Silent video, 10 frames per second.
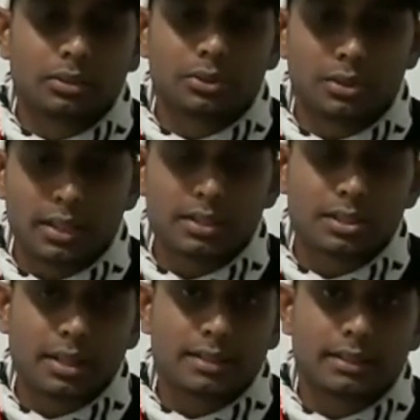So
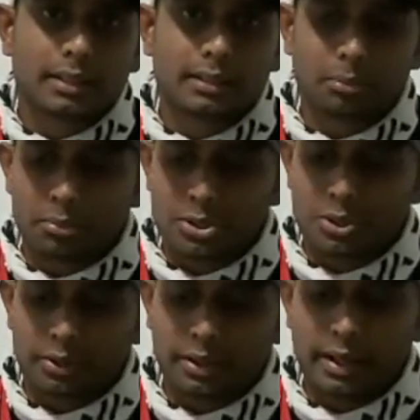today's trace that I'm going to
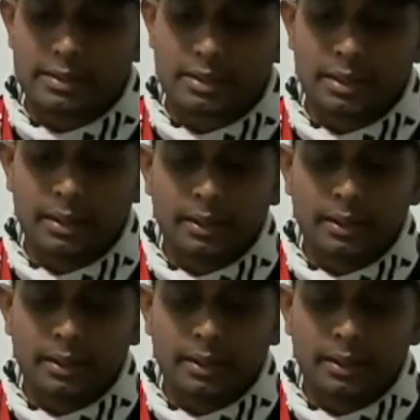show you guys